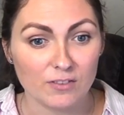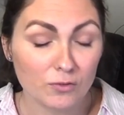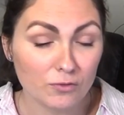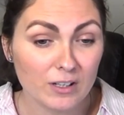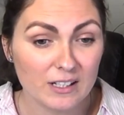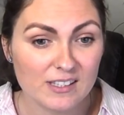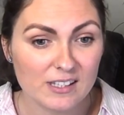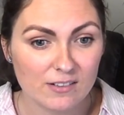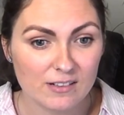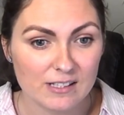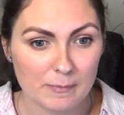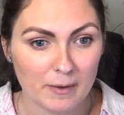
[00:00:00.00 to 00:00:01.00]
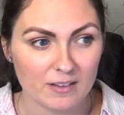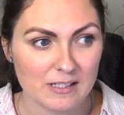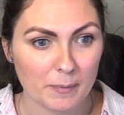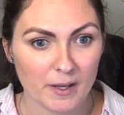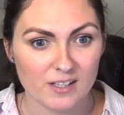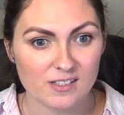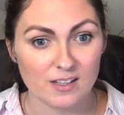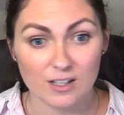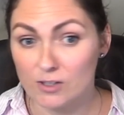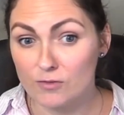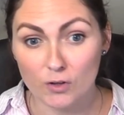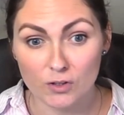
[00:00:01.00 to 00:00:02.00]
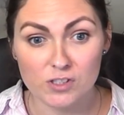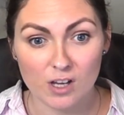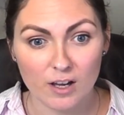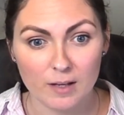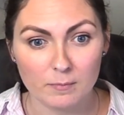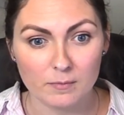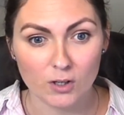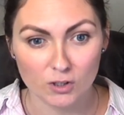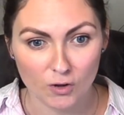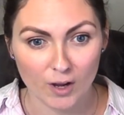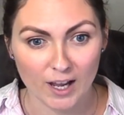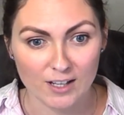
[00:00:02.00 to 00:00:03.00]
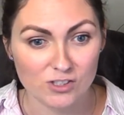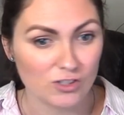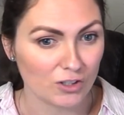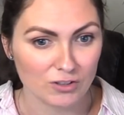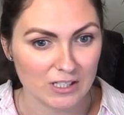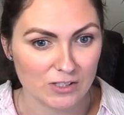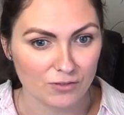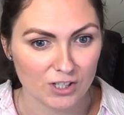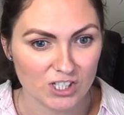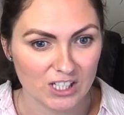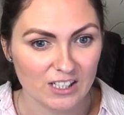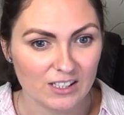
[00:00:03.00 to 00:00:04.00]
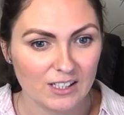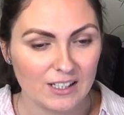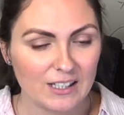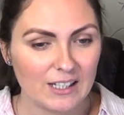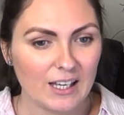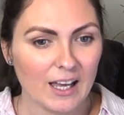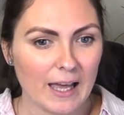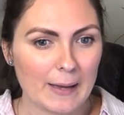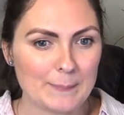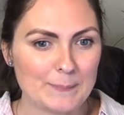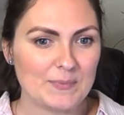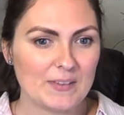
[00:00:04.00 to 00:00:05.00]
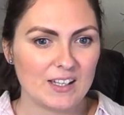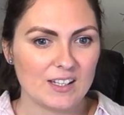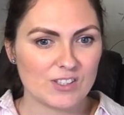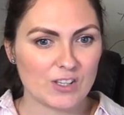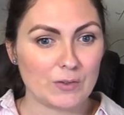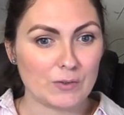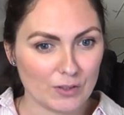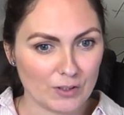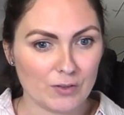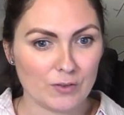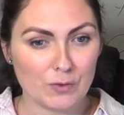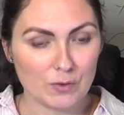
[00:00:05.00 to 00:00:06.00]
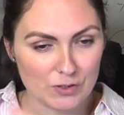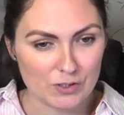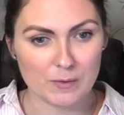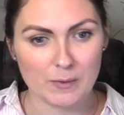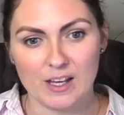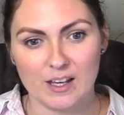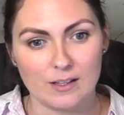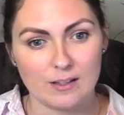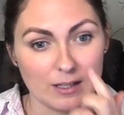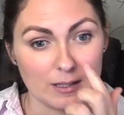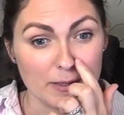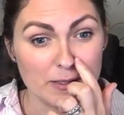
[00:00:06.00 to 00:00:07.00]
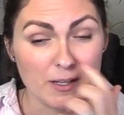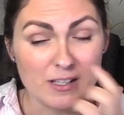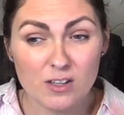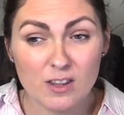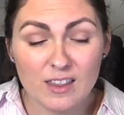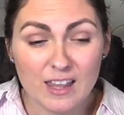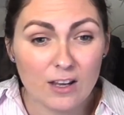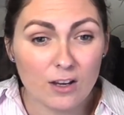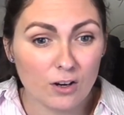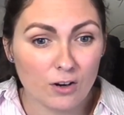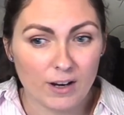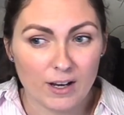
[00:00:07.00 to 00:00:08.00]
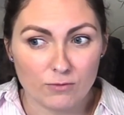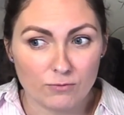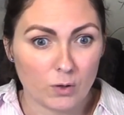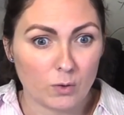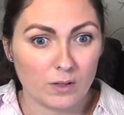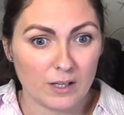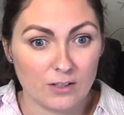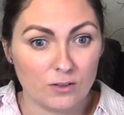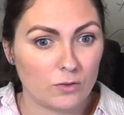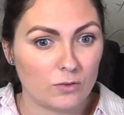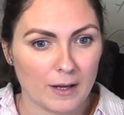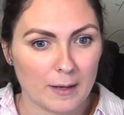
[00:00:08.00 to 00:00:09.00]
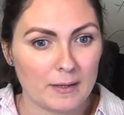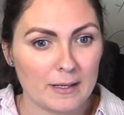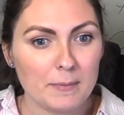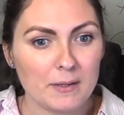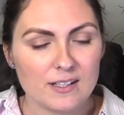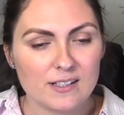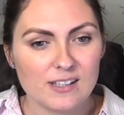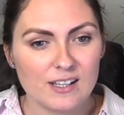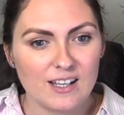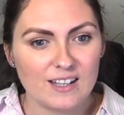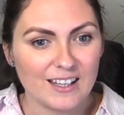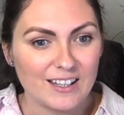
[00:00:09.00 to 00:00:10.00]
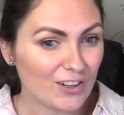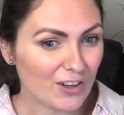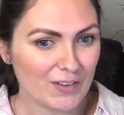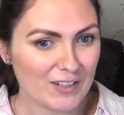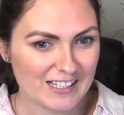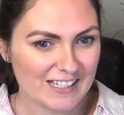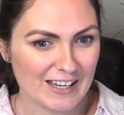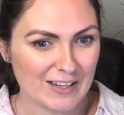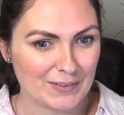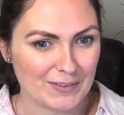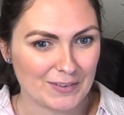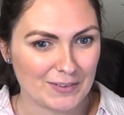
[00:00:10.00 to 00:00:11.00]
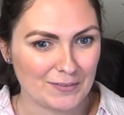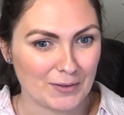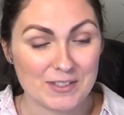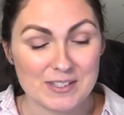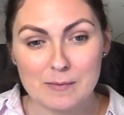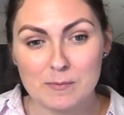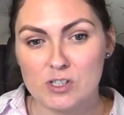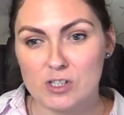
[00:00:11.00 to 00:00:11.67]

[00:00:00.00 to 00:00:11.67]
you're really serious about this person, then you've got time on your hands. You don't need to rush it. So you can do it in the best way, so that they can create a role in your family, because they are going to take on a new role, the same